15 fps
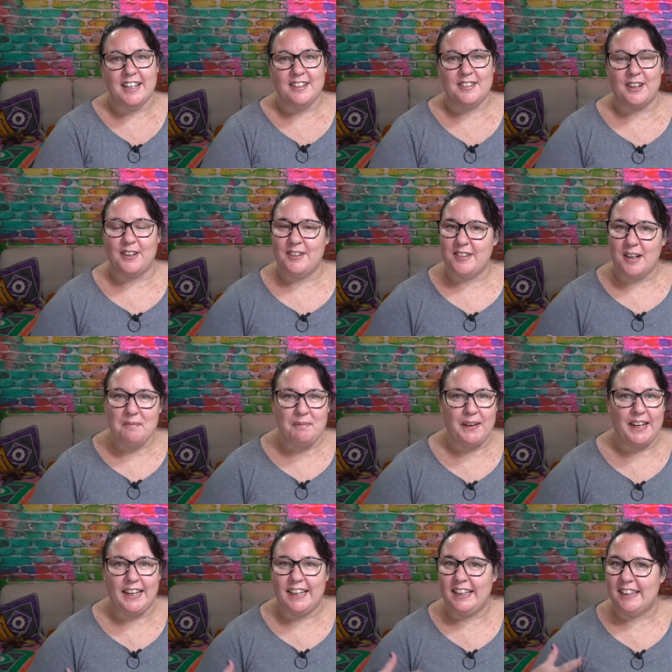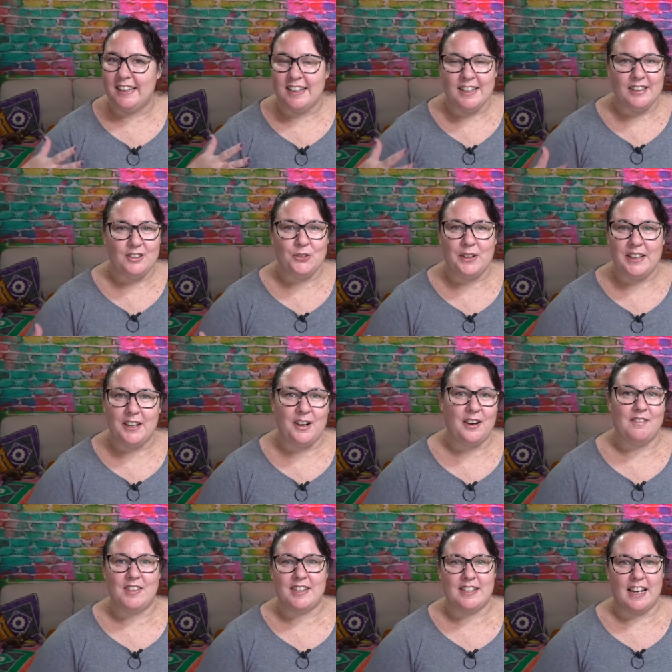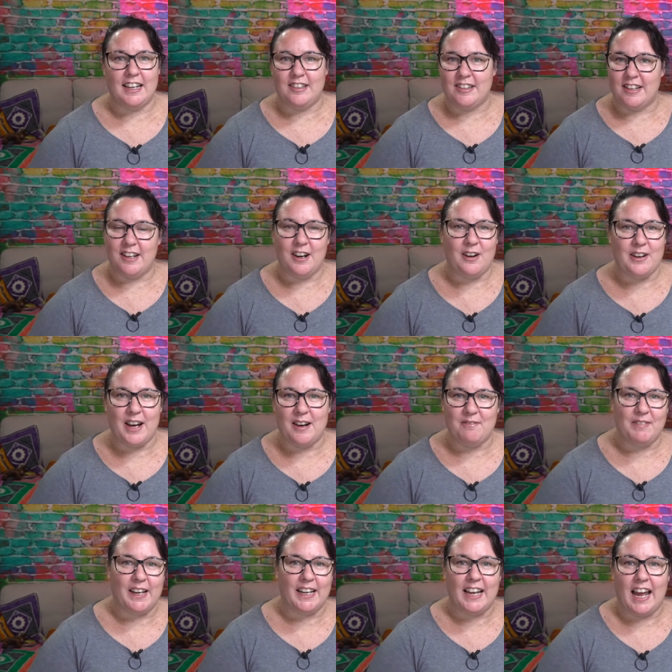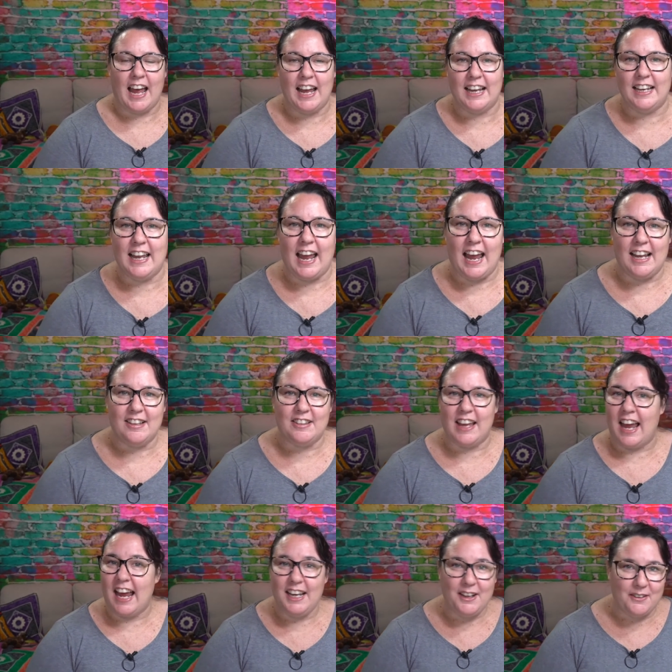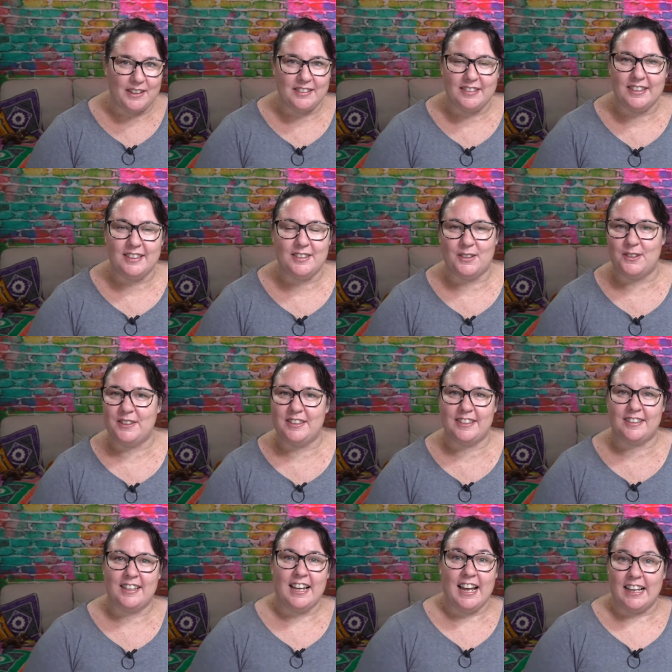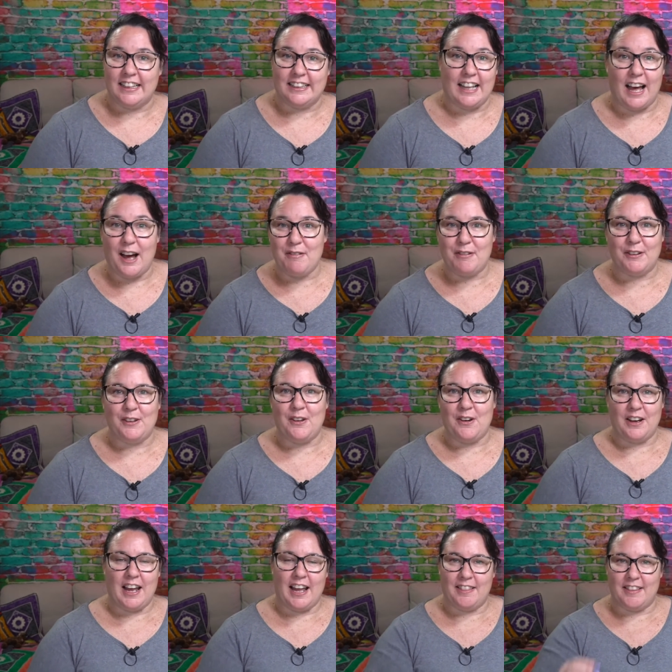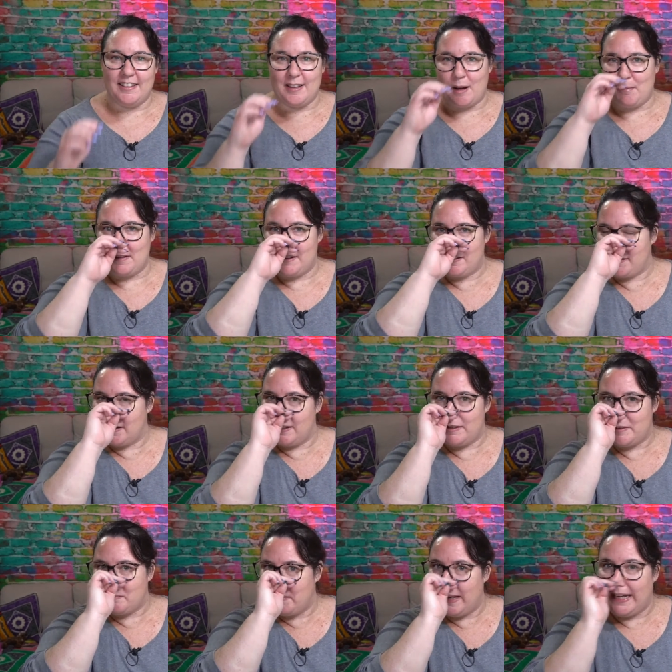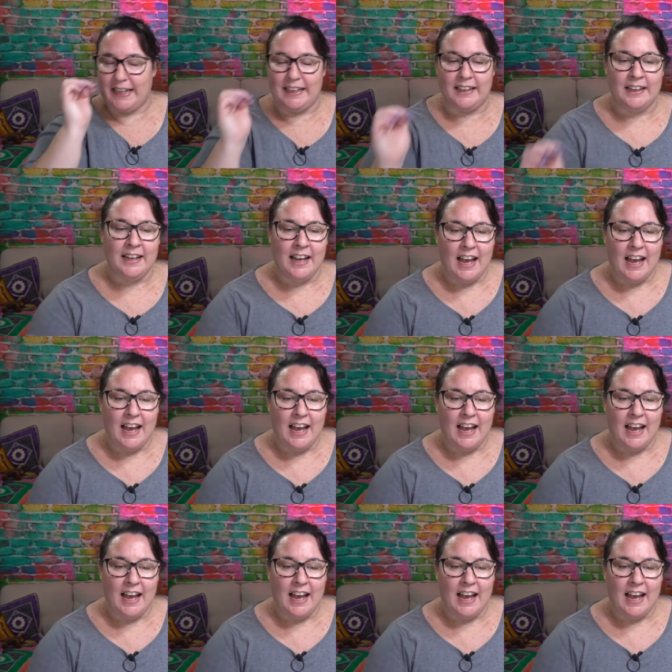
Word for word: So jump in, join the conversation, and I'll come back and answer any questions or just laugh along at the dumbness that is me.